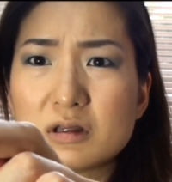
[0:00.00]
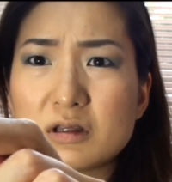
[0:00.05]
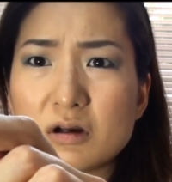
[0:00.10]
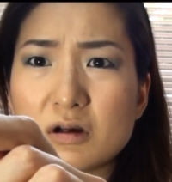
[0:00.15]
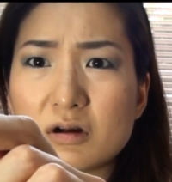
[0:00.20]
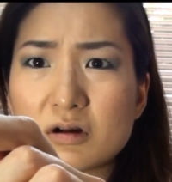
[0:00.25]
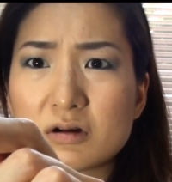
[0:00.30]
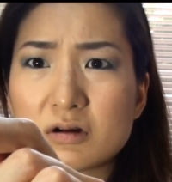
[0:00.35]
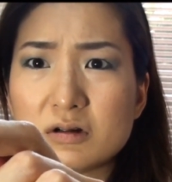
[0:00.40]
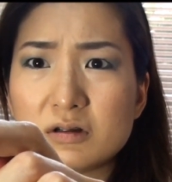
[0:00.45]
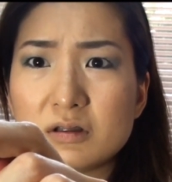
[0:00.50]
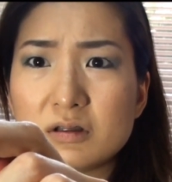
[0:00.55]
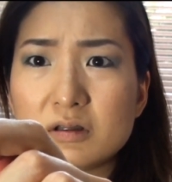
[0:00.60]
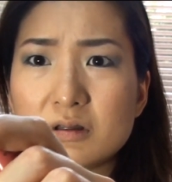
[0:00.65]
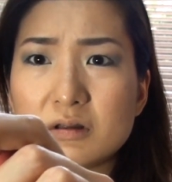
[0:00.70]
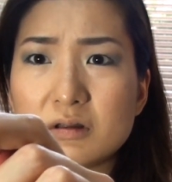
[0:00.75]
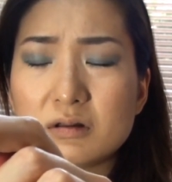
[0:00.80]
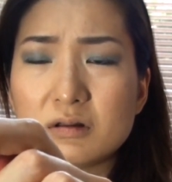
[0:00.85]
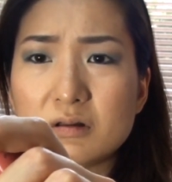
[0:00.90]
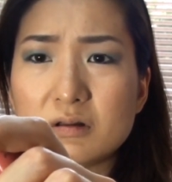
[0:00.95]

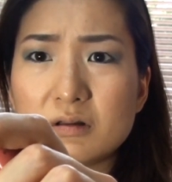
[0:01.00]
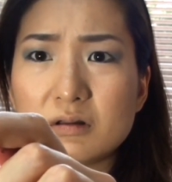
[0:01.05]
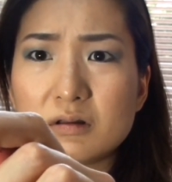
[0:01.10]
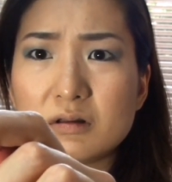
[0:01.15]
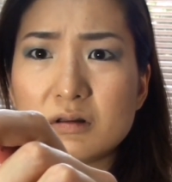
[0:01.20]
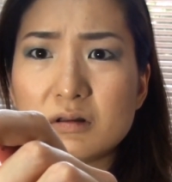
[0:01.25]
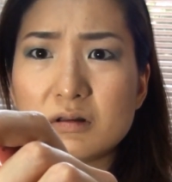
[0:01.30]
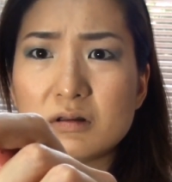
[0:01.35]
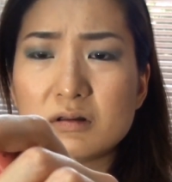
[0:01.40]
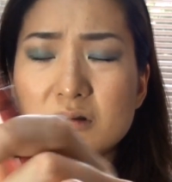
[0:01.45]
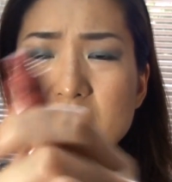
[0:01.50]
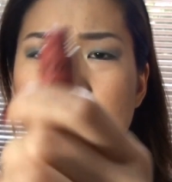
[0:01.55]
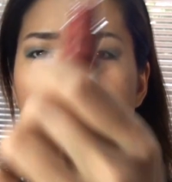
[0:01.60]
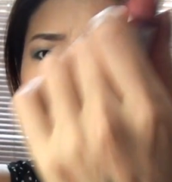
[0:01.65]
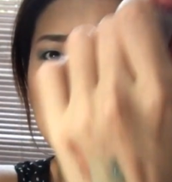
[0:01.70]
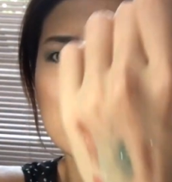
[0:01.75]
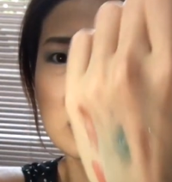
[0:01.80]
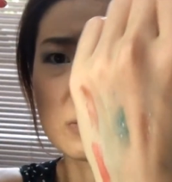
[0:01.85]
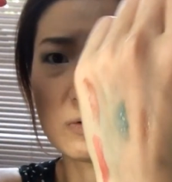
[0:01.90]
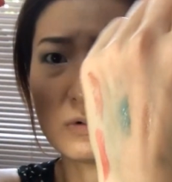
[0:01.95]

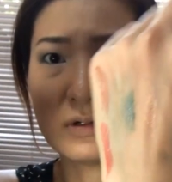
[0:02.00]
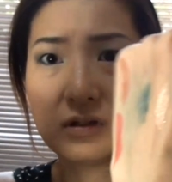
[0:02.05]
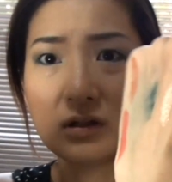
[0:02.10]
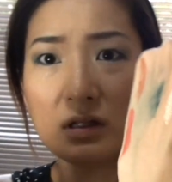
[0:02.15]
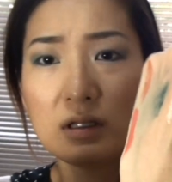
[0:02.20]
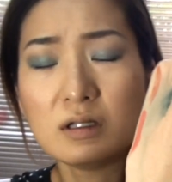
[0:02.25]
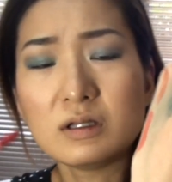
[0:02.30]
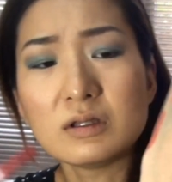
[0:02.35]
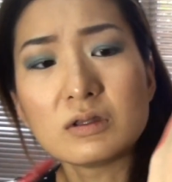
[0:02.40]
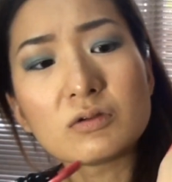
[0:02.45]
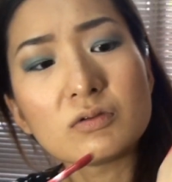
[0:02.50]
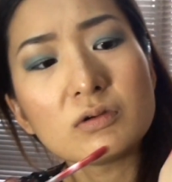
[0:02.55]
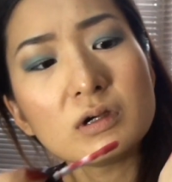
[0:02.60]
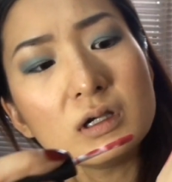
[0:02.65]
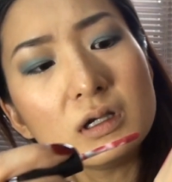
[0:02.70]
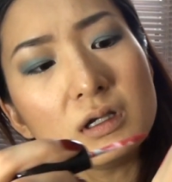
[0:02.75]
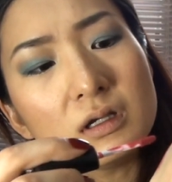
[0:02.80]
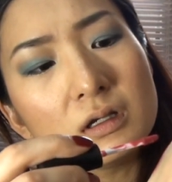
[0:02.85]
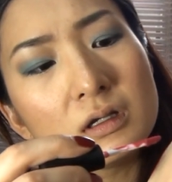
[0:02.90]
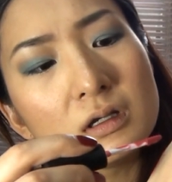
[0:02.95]
Darkest one in
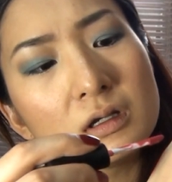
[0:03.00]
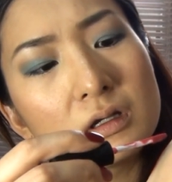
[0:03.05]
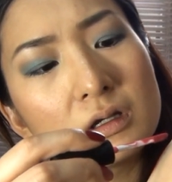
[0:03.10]
three.